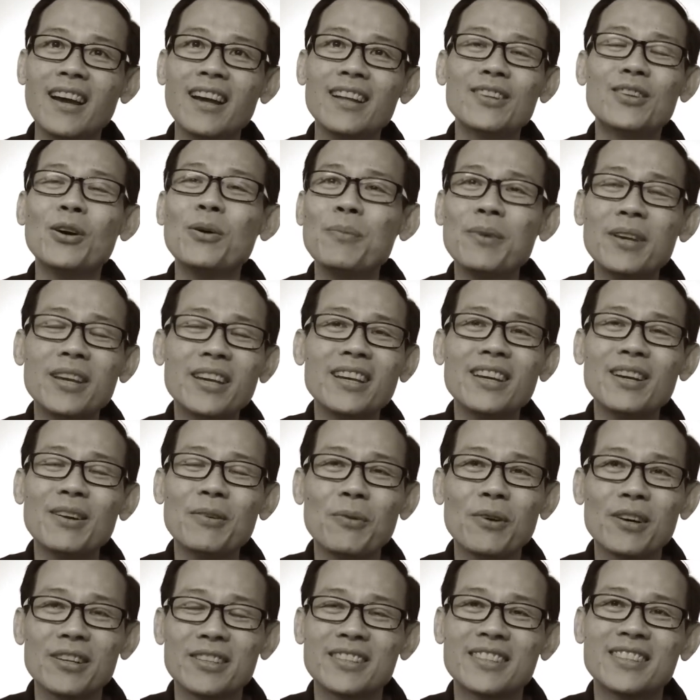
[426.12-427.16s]
And to me, it
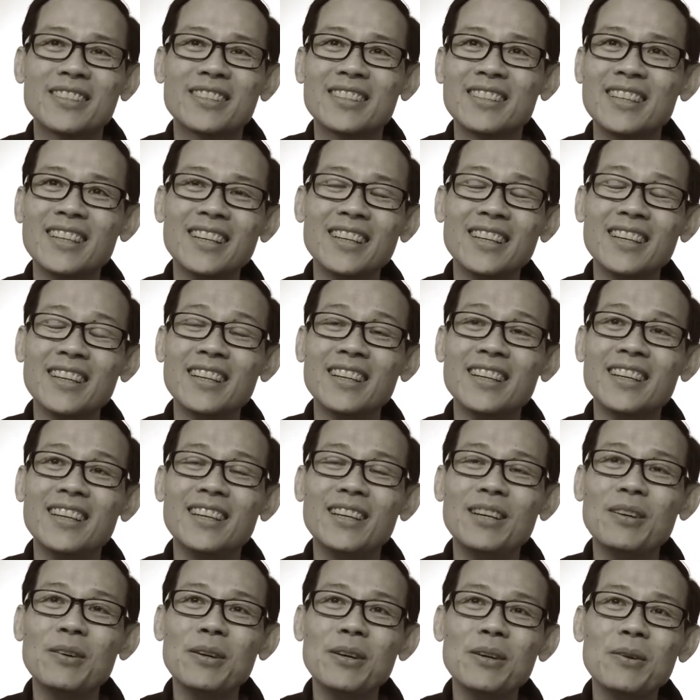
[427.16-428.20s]

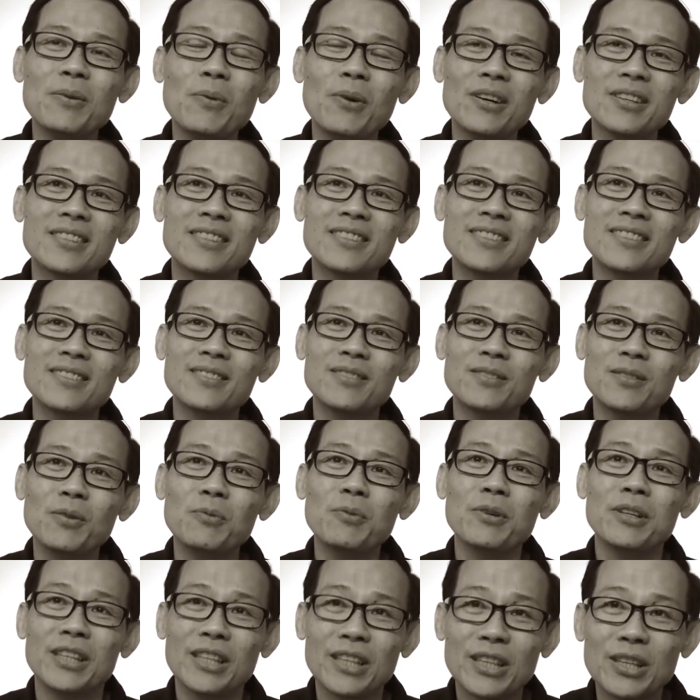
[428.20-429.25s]
was so
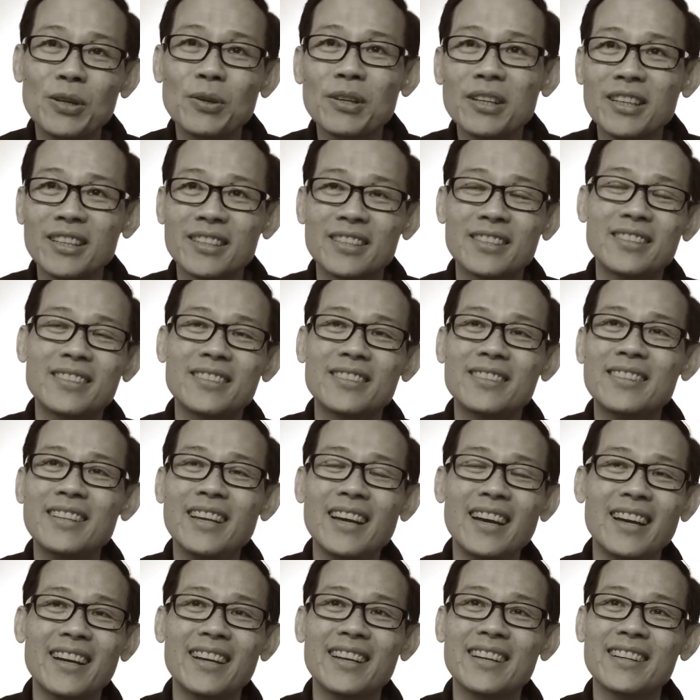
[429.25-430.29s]
ridiculous
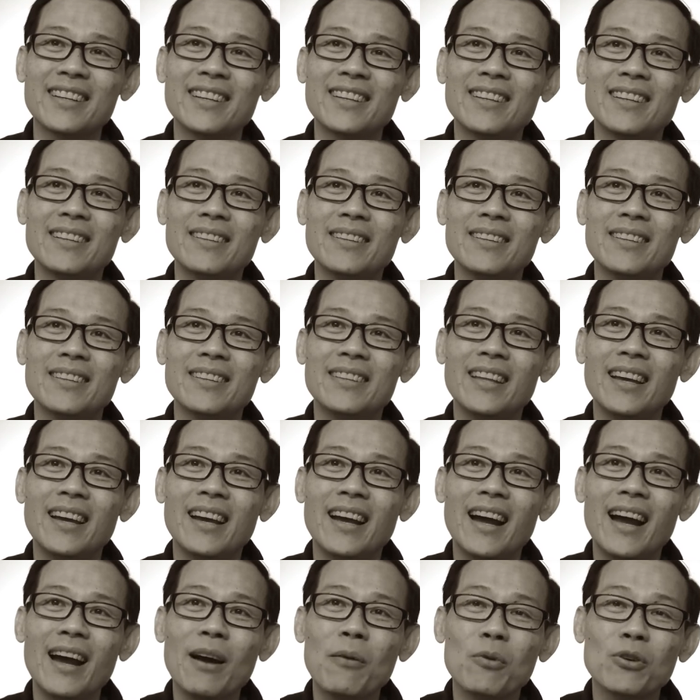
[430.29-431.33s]
that
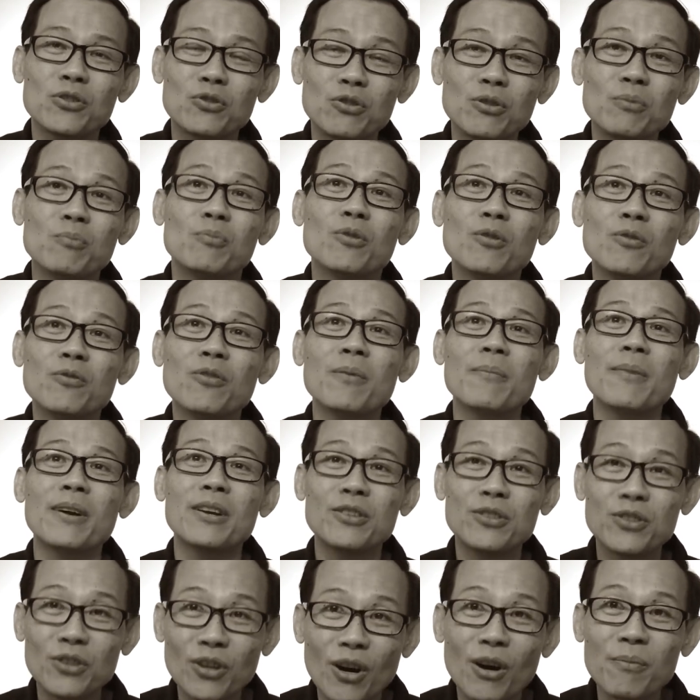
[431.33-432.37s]
I was removed from my
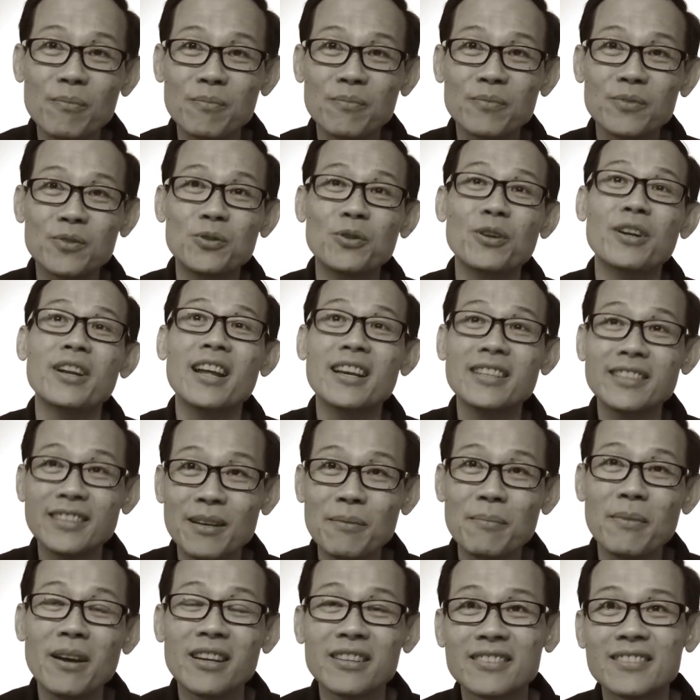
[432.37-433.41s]
job through an
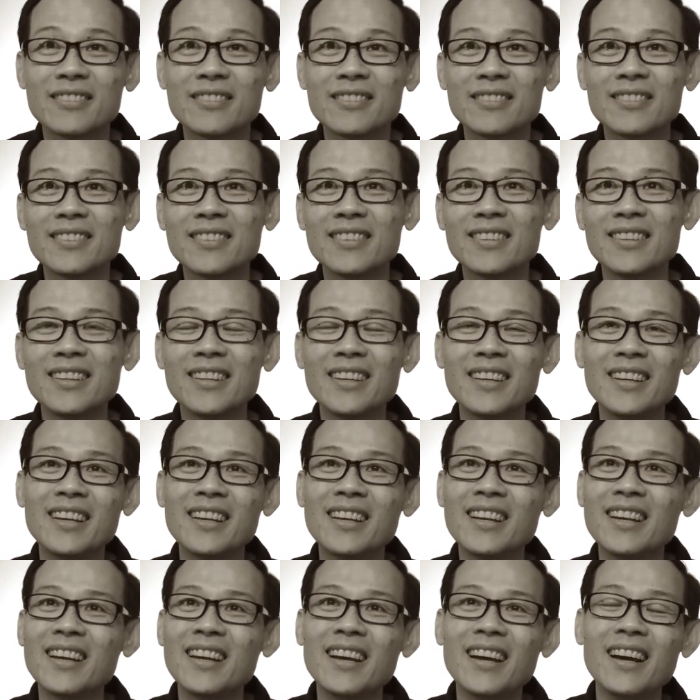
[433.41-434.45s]
SMS,
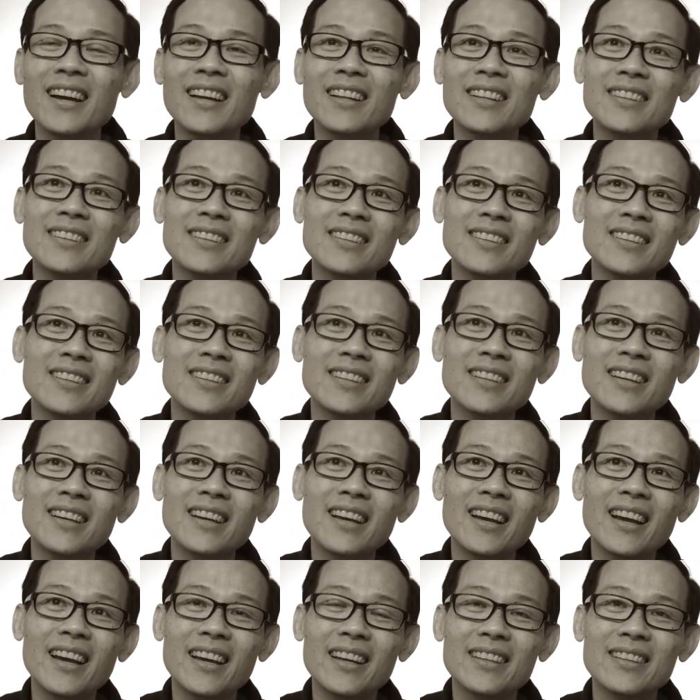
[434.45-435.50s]

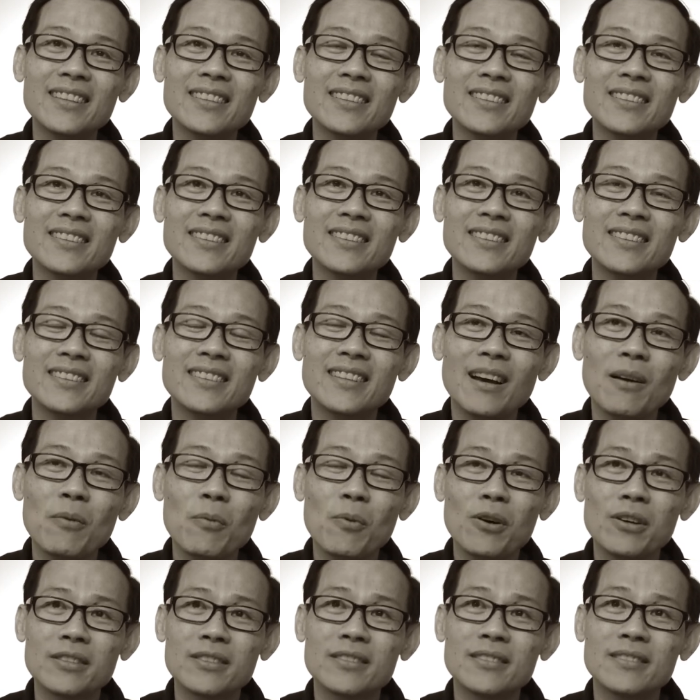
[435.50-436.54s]
and that
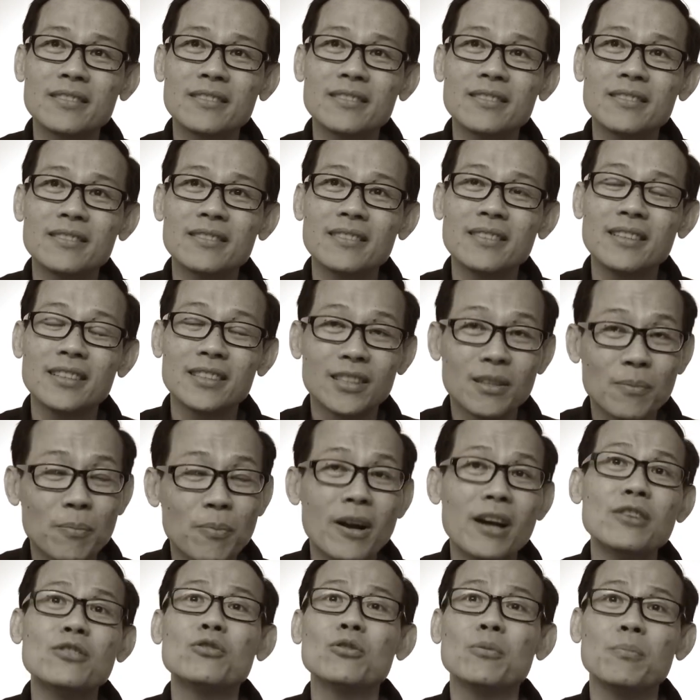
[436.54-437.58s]
was a
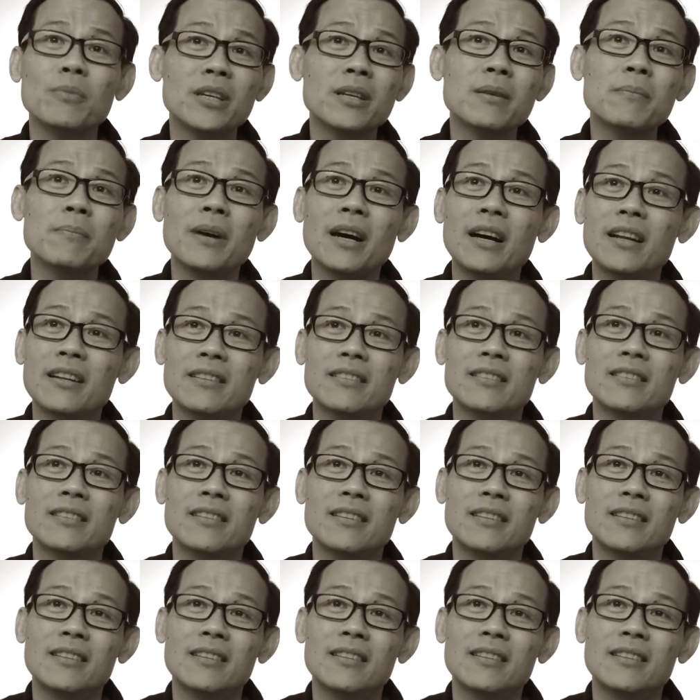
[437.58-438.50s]
surprise to me, but